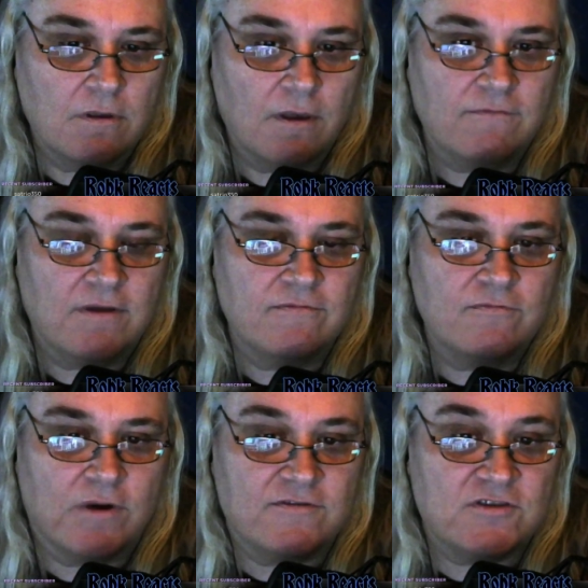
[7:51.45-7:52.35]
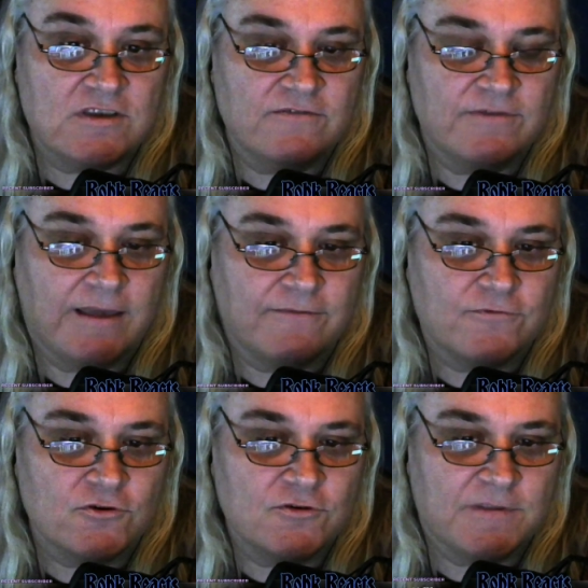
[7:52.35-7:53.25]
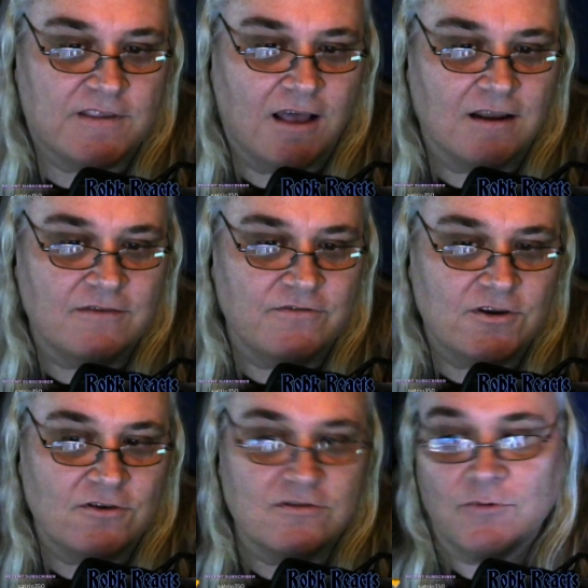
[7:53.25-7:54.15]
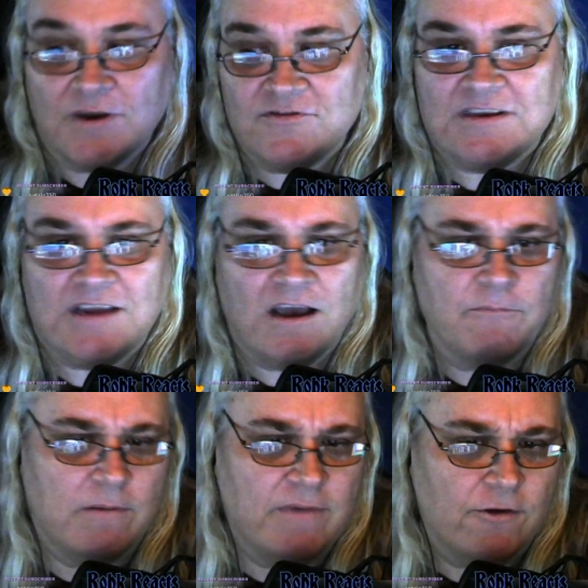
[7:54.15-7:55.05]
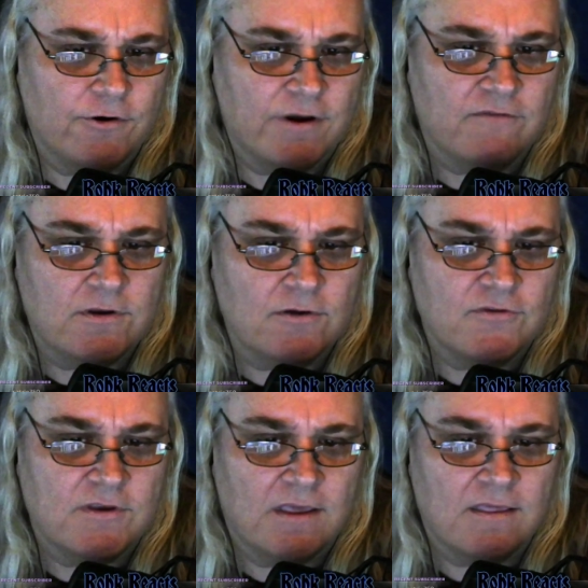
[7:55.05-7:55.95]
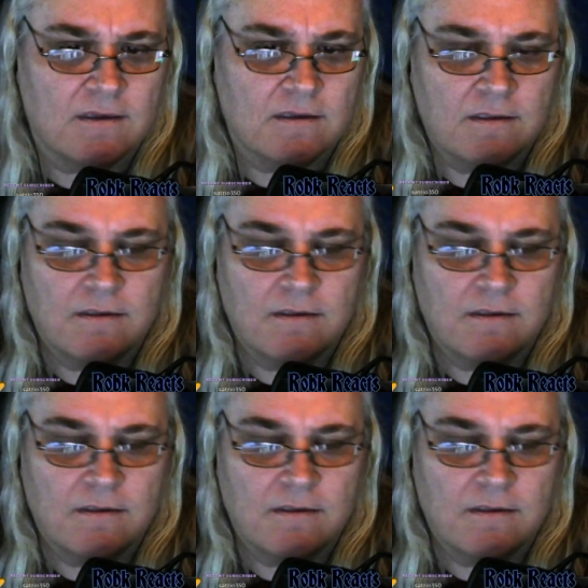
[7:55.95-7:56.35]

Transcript: I've loved what I've seen from that first Metallica video to what I've seen now, probably 8 or 9 videos in, I think.